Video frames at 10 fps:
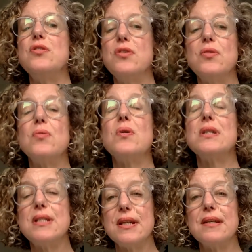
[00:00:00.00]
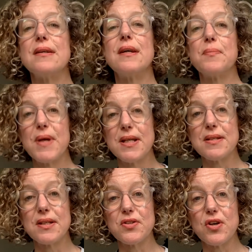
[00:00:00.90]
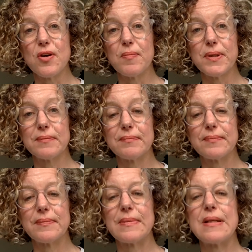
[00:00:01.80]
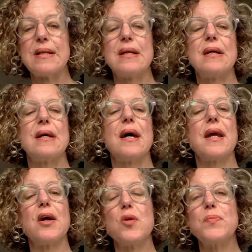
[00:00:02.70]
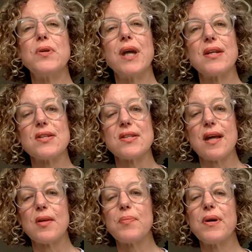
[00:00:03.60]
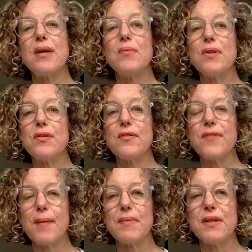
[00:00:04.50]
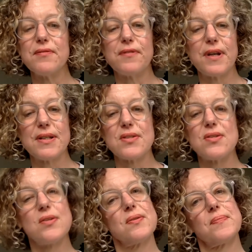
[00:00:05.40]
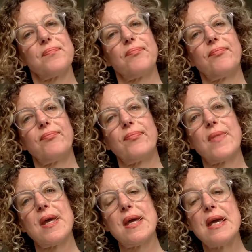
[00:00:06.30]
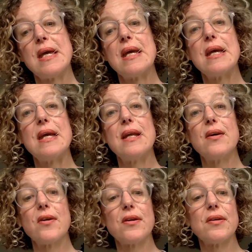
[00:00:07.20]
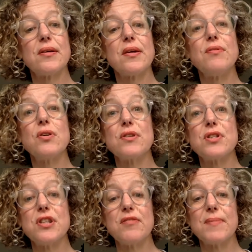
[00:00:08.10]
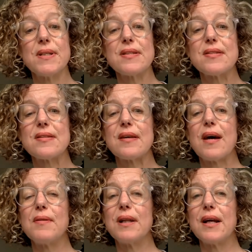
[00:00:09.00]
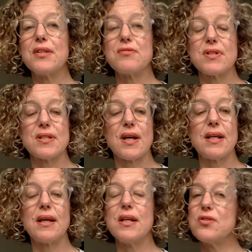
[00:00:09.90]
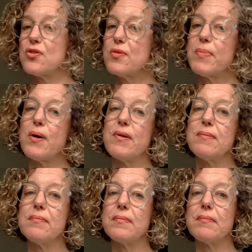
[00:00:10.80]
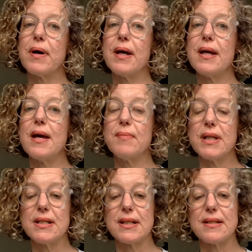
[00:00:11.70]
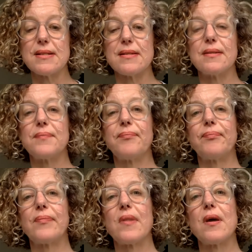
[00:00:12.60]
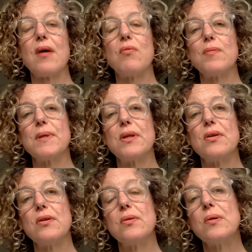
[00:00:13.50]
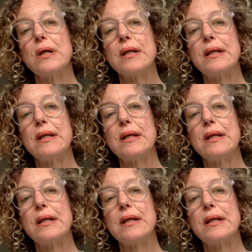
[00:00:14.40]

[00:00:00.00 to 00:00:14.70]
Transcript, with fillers: You did an amazing job, and I hope you get to celebrate with your family and friends soon. In honour of your achievements, I would like to recite a short poem by Emily Dickinson, a woman who,